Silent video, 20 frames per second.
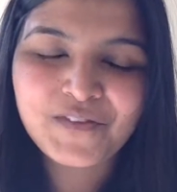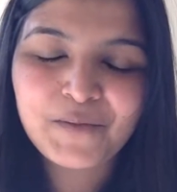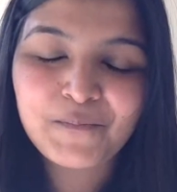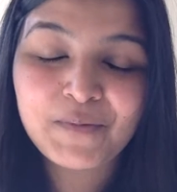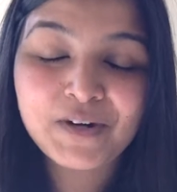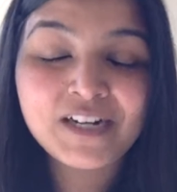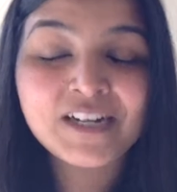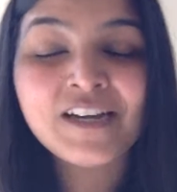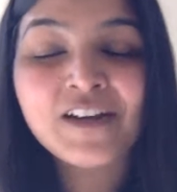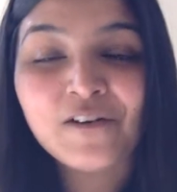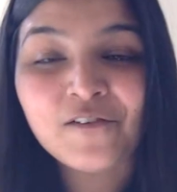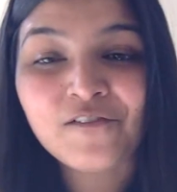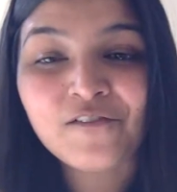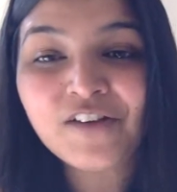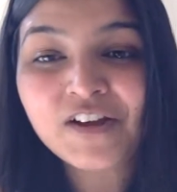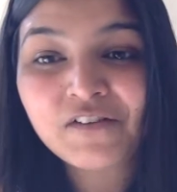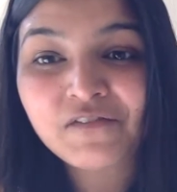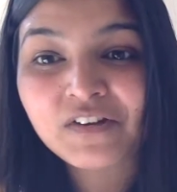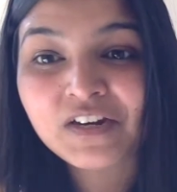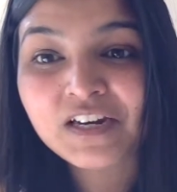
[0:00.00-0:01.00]
But yeah,
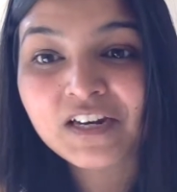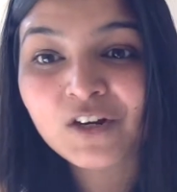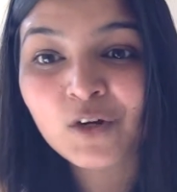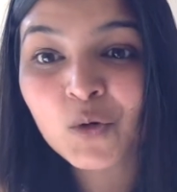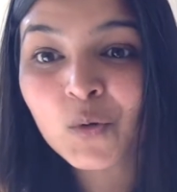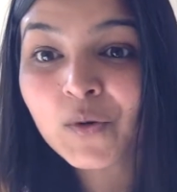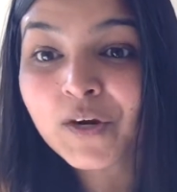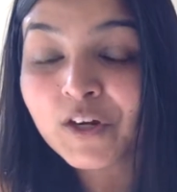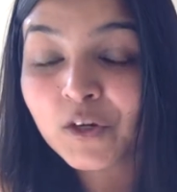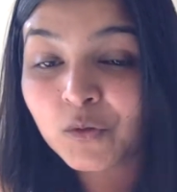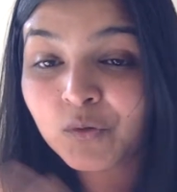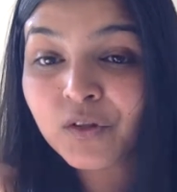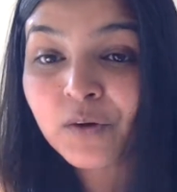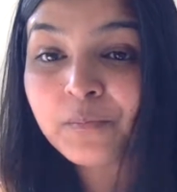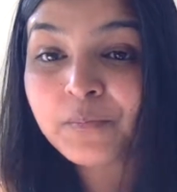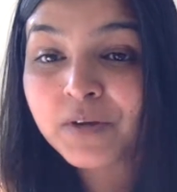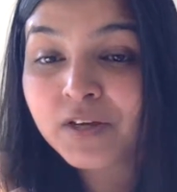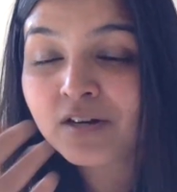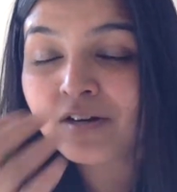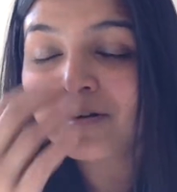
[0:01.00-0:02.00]
when we look into the
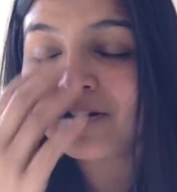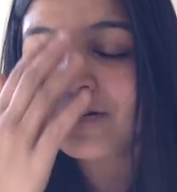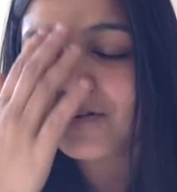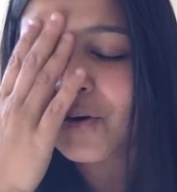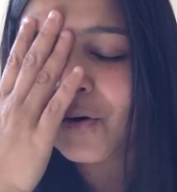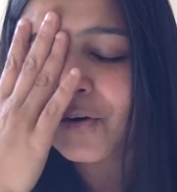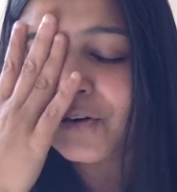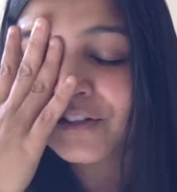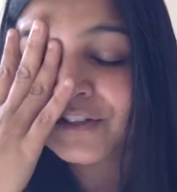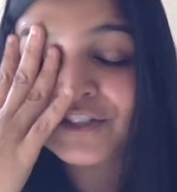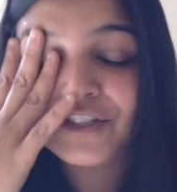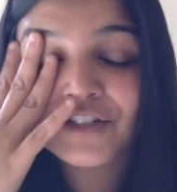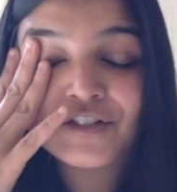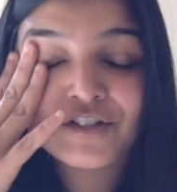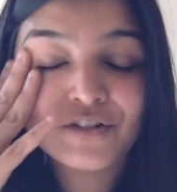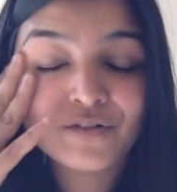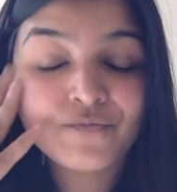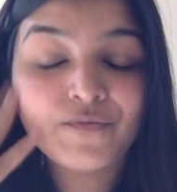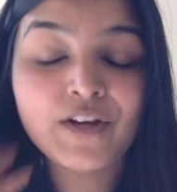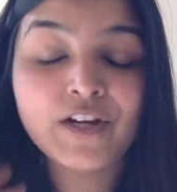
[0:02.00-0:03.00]
mirror or
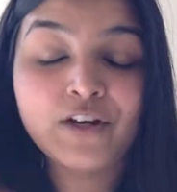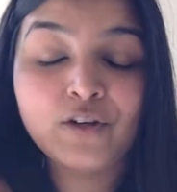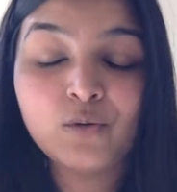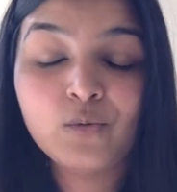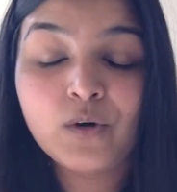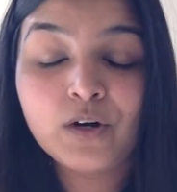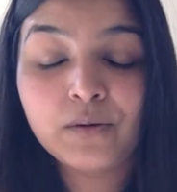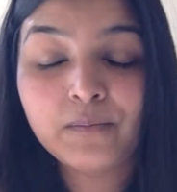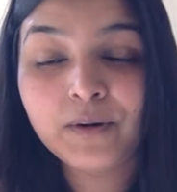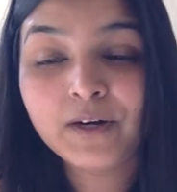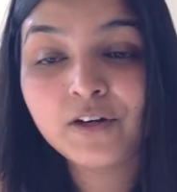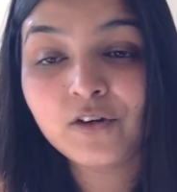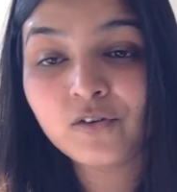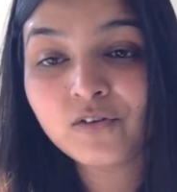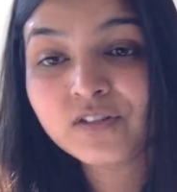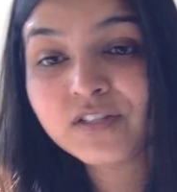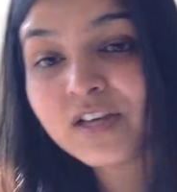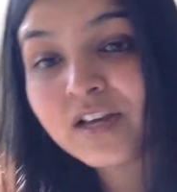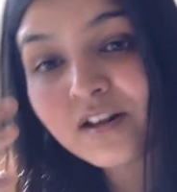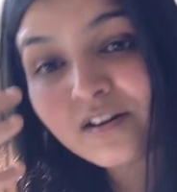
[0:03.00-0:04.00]
just when you are by
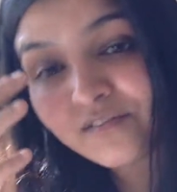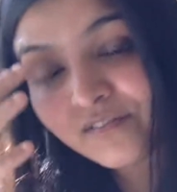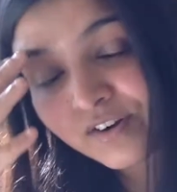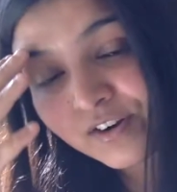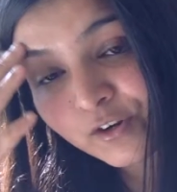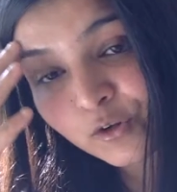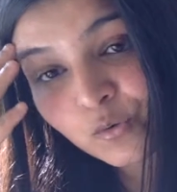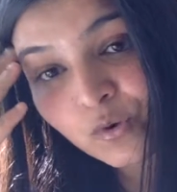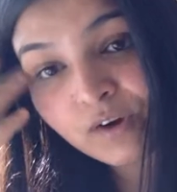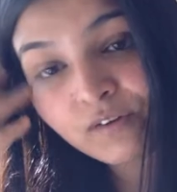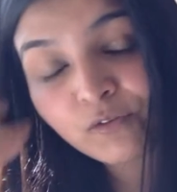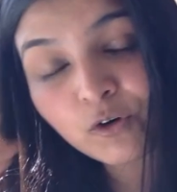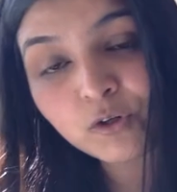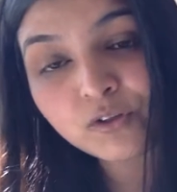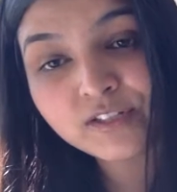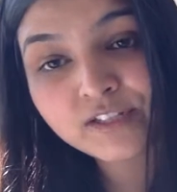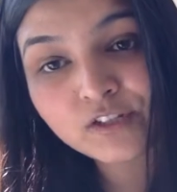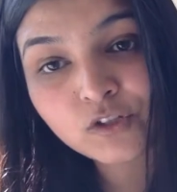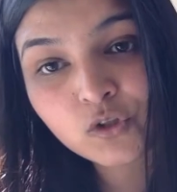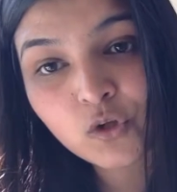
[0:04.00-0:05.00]
yourself and you have all
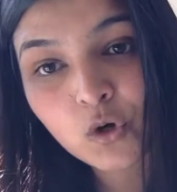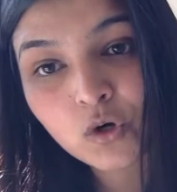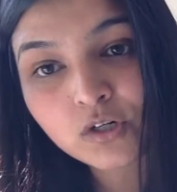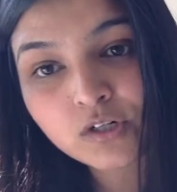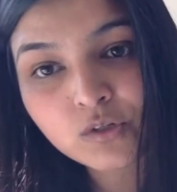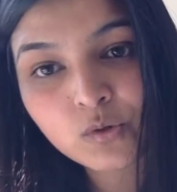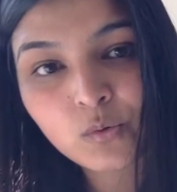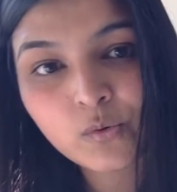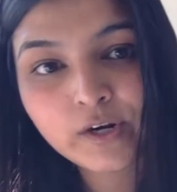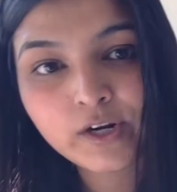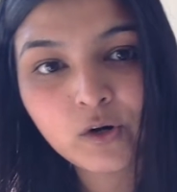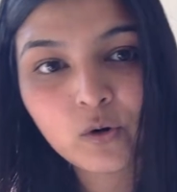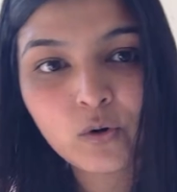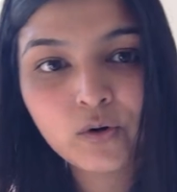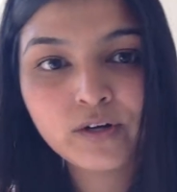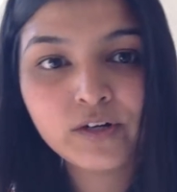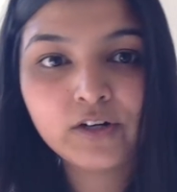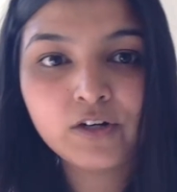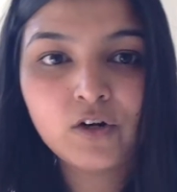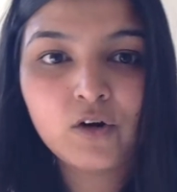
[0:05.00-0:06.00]
these thoughts going
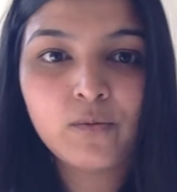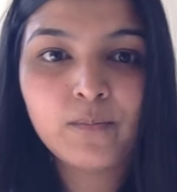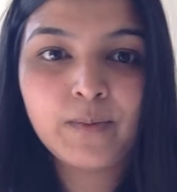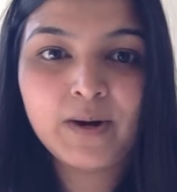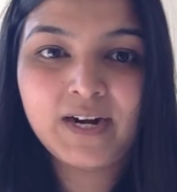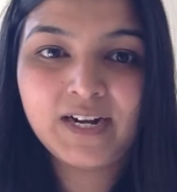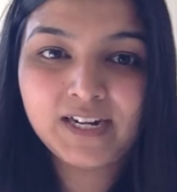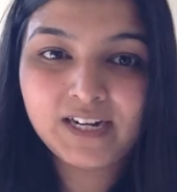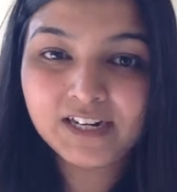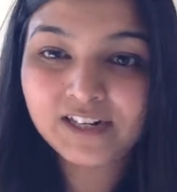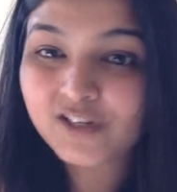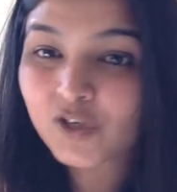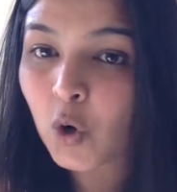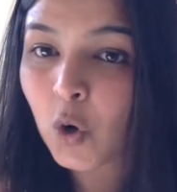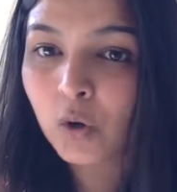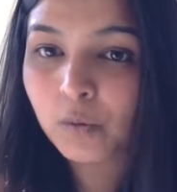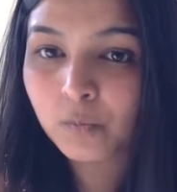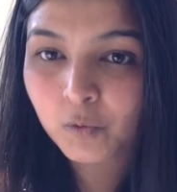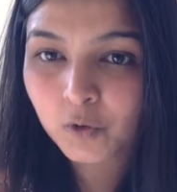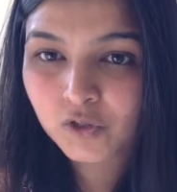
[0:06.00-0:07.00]
on in your mind, it's
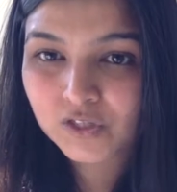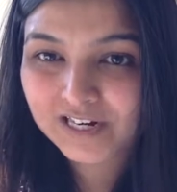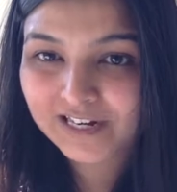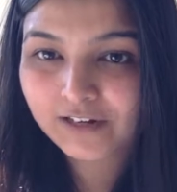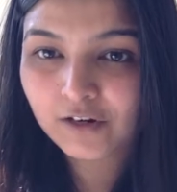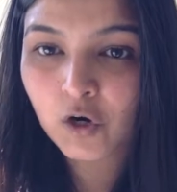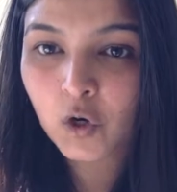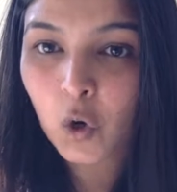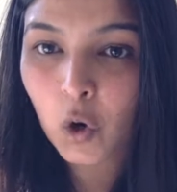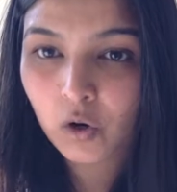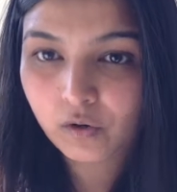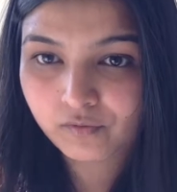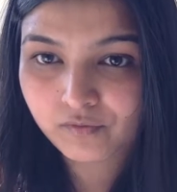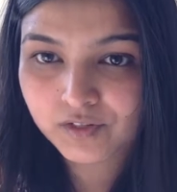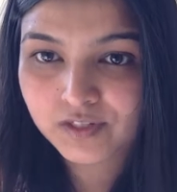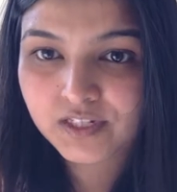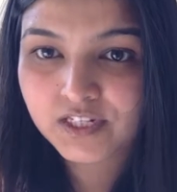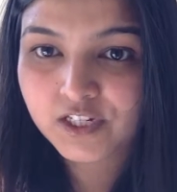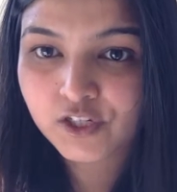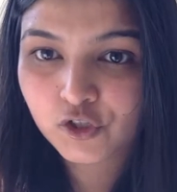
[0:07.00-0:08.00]
almost like a
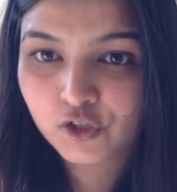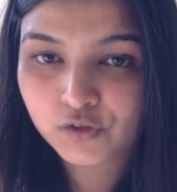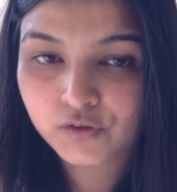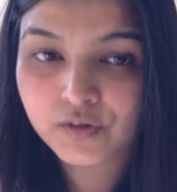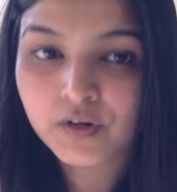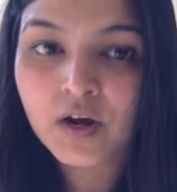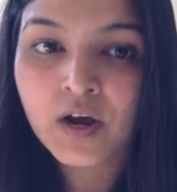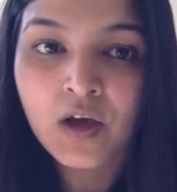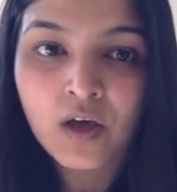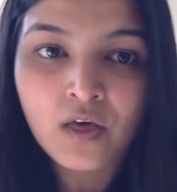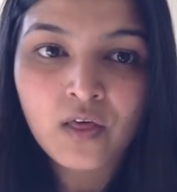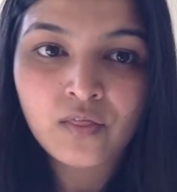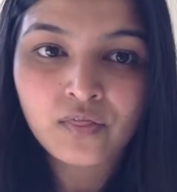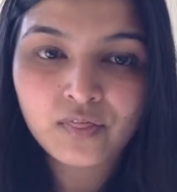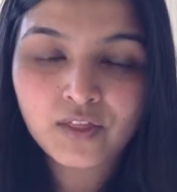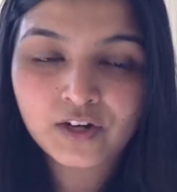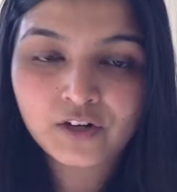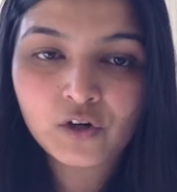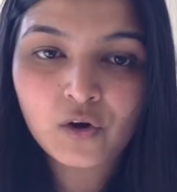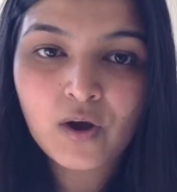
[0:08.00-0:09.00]
conversation
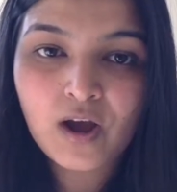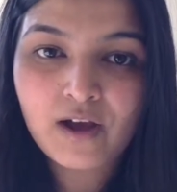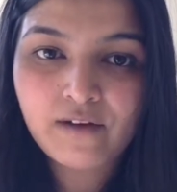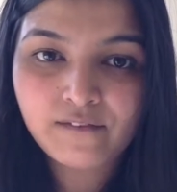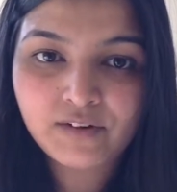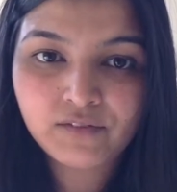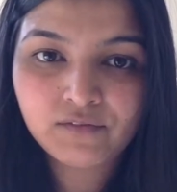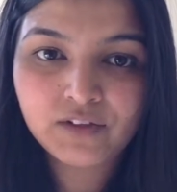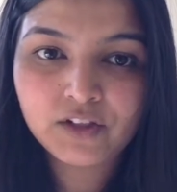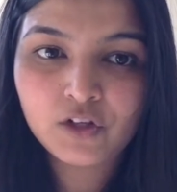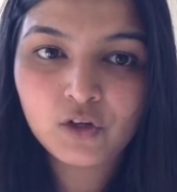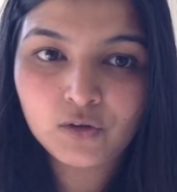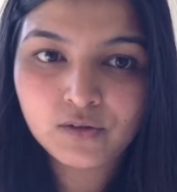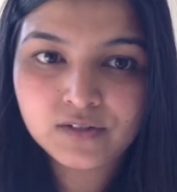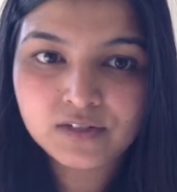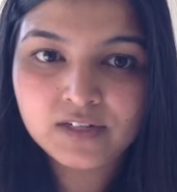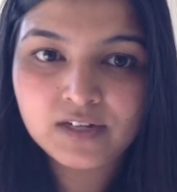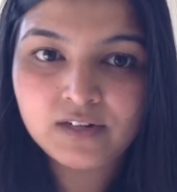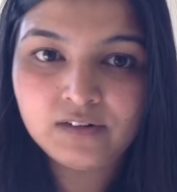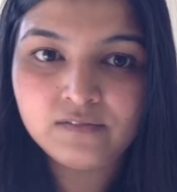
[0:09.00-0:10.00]
that you're having with
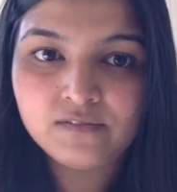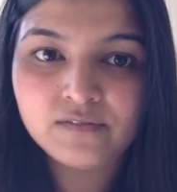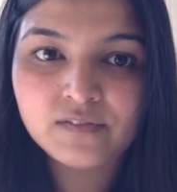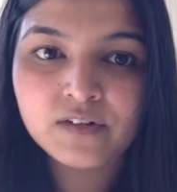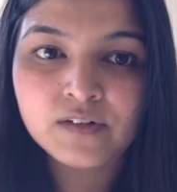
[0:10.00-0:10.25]
yourself.